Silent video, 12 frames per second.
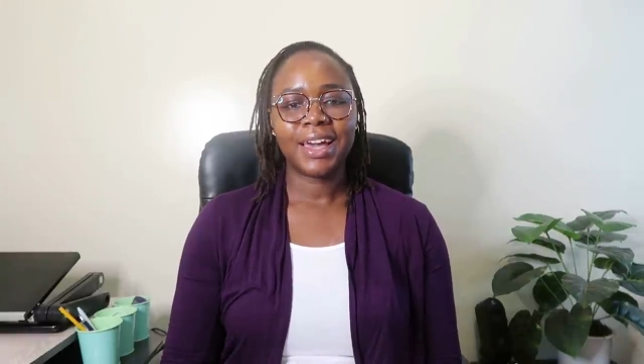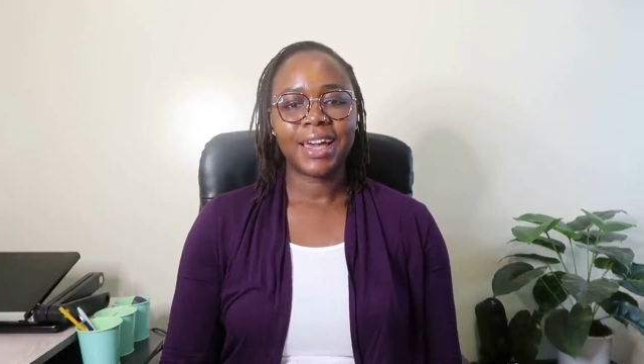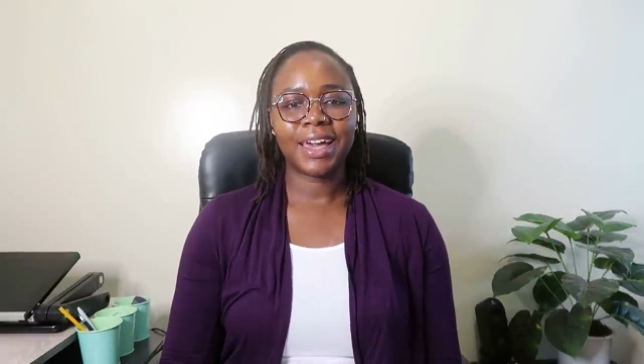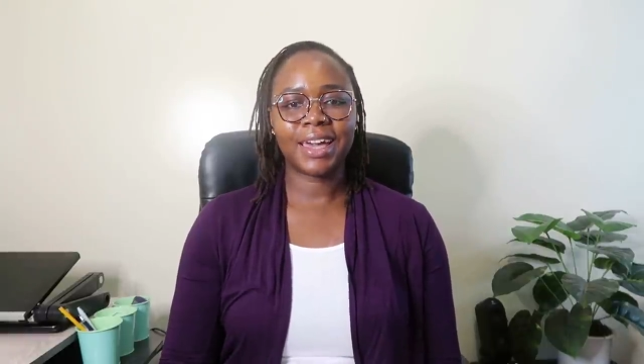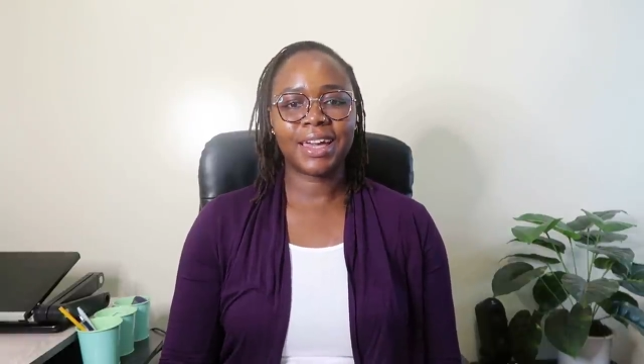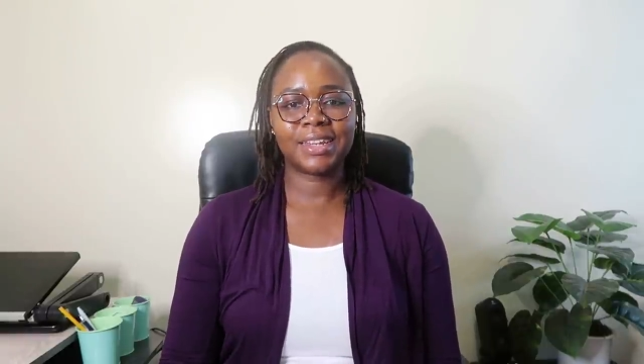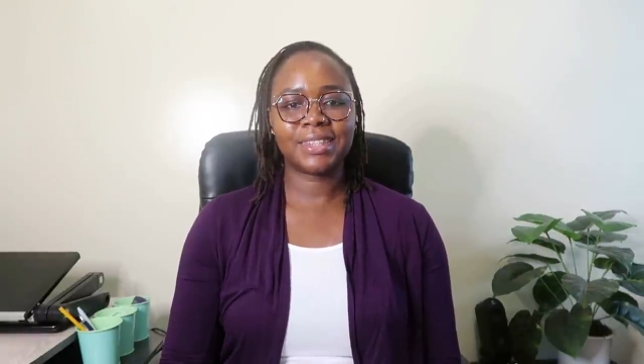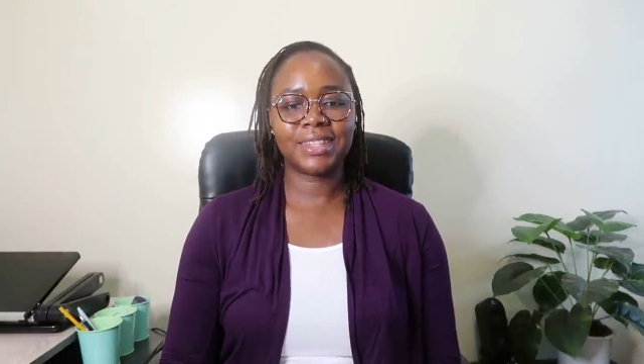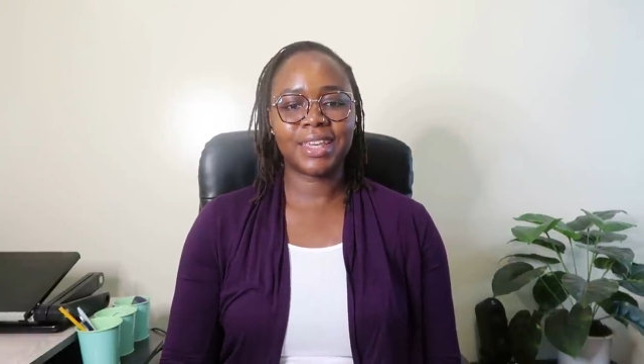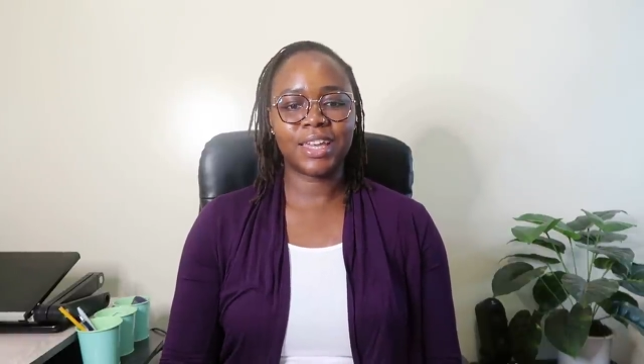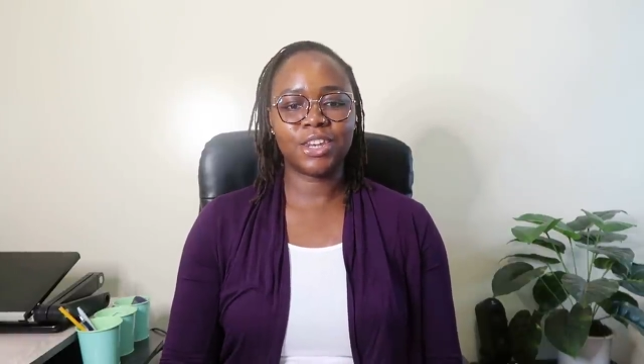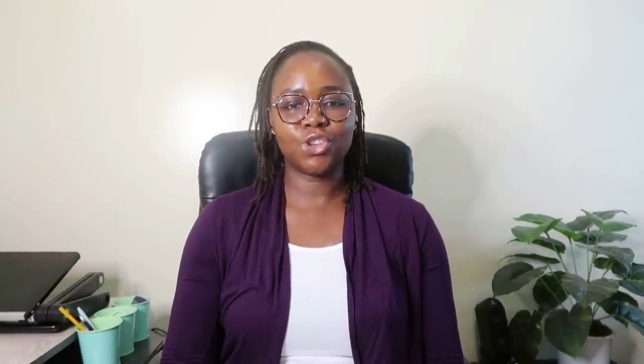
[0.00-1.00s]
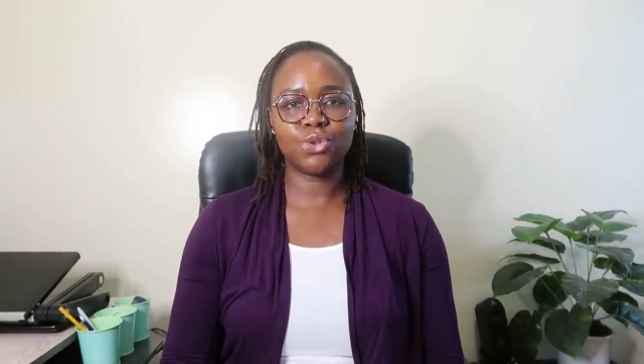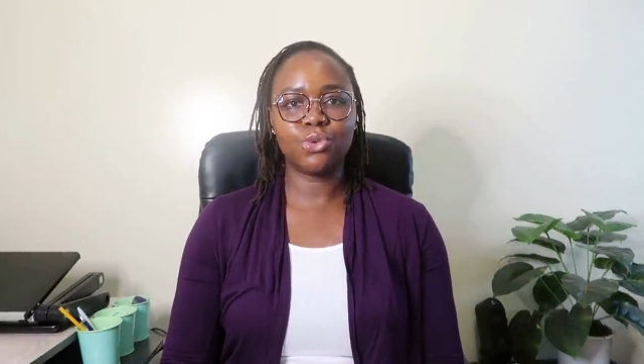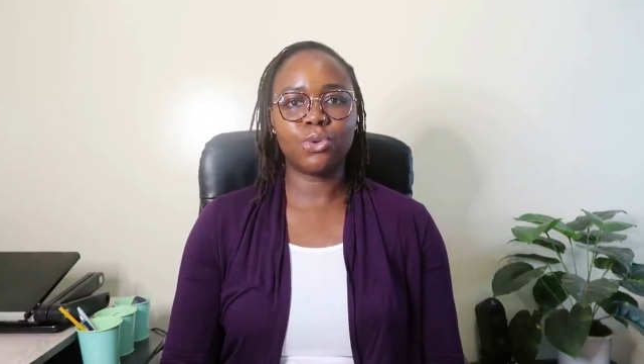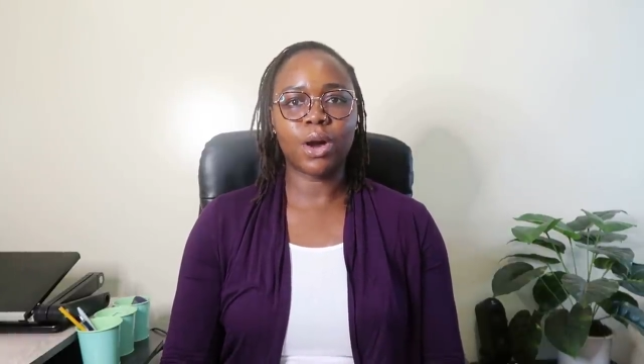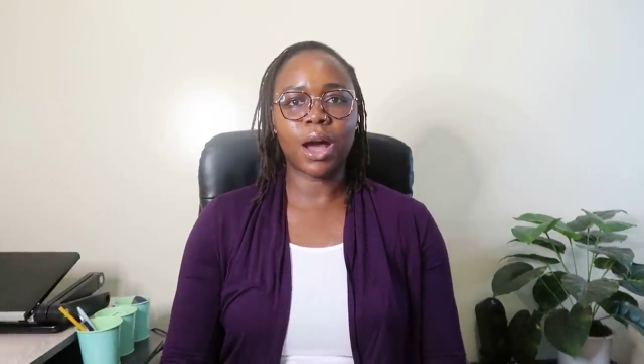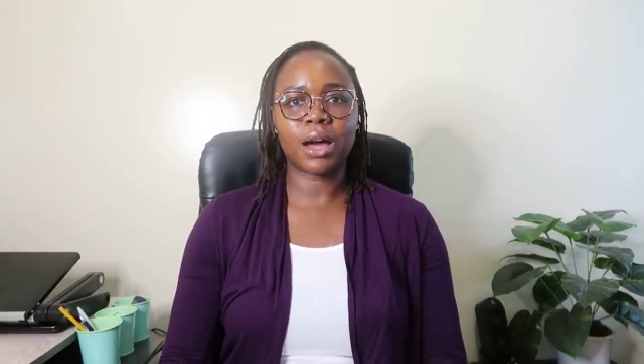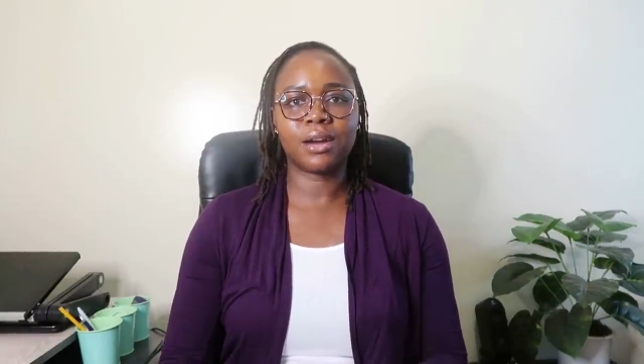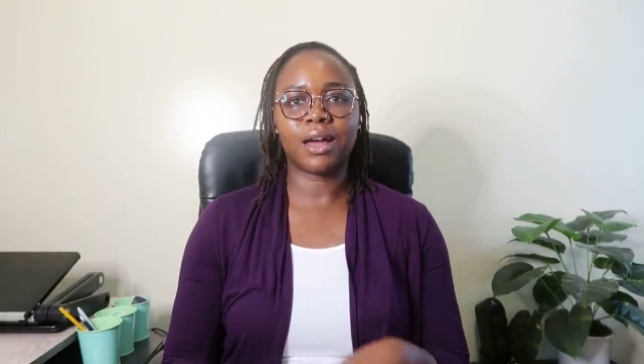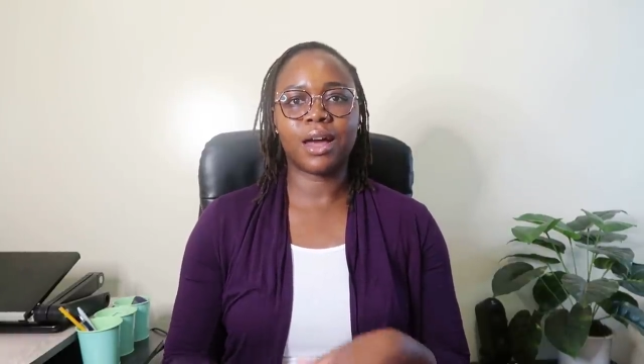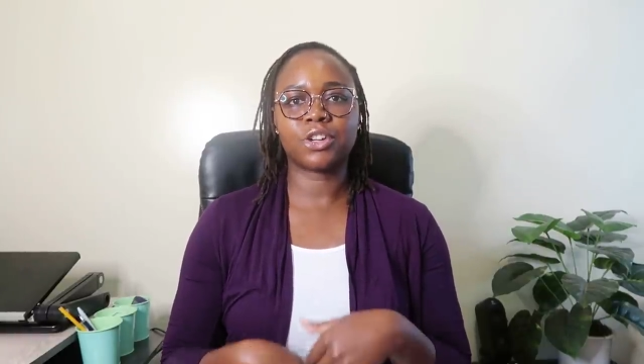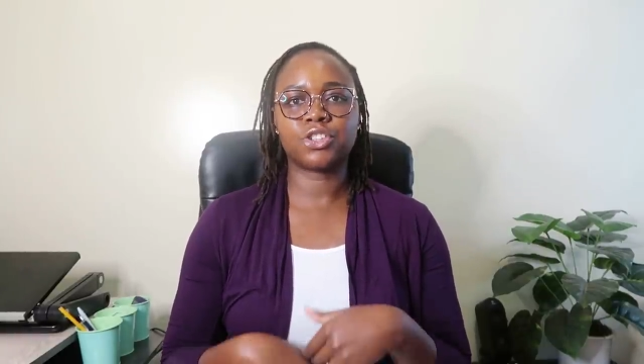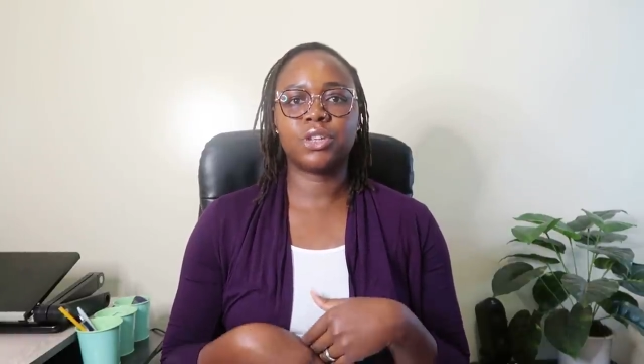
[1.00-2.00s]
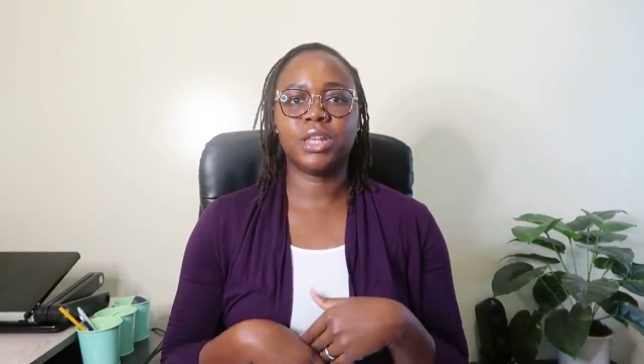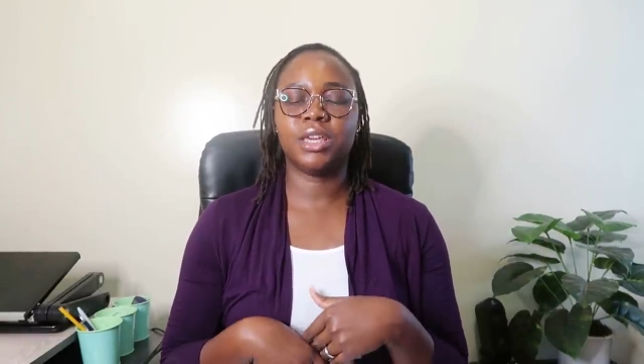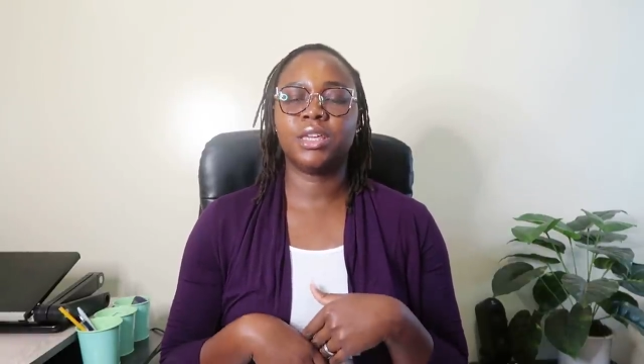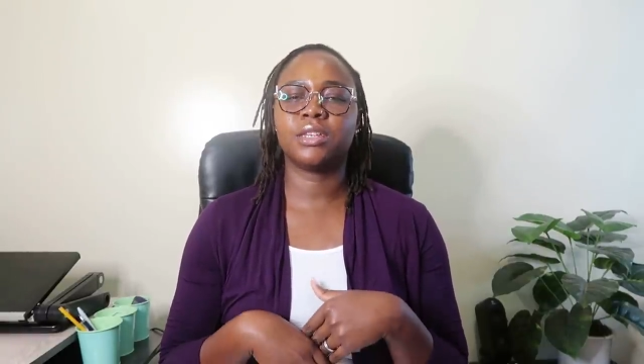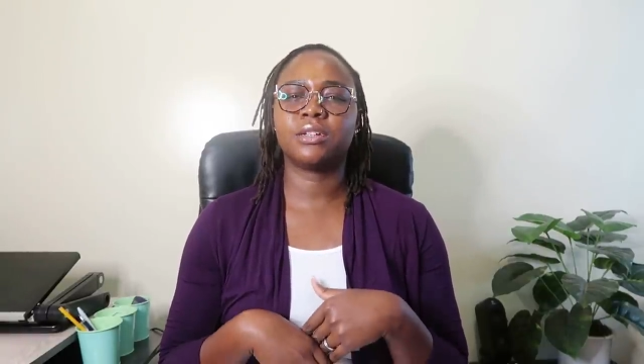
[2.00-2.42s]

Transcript: and then you are actually